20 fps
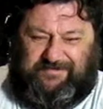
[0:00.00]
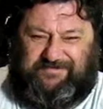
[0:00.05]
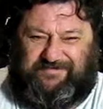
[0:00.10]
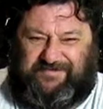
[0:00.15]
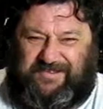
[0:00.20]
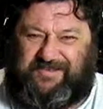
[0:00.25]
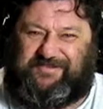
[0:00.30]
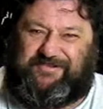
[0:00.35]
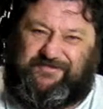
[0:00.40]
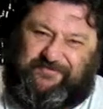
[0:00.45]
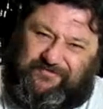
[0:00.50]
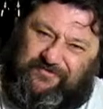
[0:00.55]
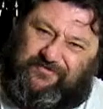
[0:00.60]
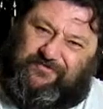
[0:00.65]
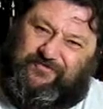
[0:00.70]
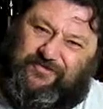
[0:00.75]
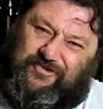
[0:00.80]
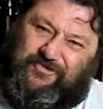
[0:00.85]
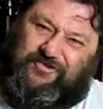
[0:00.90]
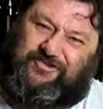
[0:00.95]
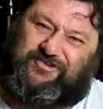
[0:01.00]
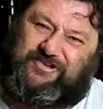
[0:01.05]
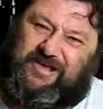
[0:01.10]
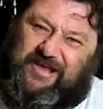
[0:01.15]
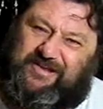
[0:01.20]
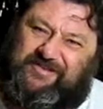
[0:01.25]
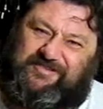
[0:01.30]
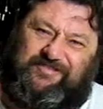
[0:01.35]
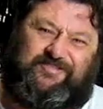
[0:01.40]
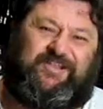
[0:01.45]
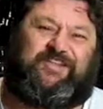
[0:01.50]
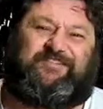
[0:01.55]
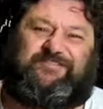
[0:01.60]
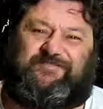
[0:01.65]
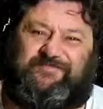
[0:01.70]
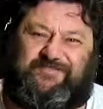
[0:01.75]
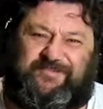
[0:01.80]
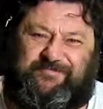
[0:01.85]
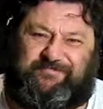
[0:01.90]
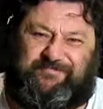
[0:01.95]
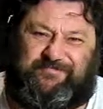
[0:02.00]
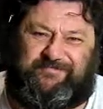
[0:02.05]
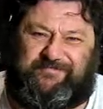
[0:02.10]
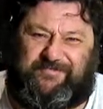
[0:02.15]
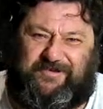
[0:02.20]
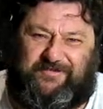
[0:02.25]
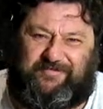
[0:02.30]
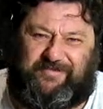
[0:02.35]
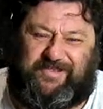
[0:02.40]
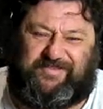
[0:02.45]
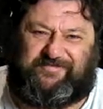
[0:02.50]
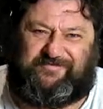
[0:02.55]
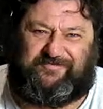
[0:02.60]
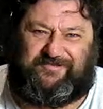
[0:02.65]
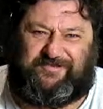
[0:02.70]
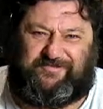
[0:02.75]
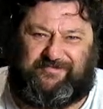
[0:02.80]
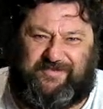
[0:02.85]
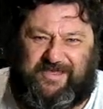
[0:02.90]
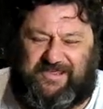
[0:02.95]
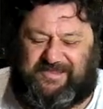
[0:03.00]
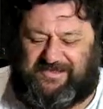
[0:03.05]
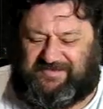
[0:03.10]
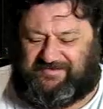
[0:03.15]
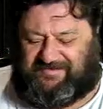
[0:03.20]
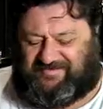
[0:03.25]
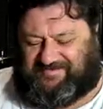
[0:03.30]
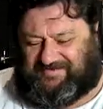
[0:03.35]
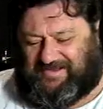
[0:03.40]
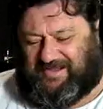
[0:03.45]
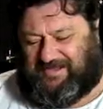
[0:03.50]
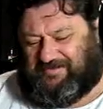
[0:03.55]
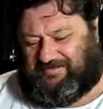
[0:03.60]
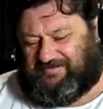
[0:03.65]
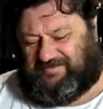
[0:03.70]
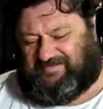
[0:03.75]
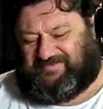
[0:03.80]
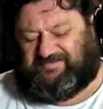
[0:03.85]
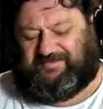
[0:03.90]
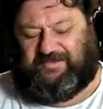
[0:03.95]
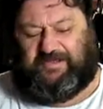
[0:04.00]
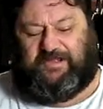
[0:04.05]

it's a few shades less of the mink and the staleness.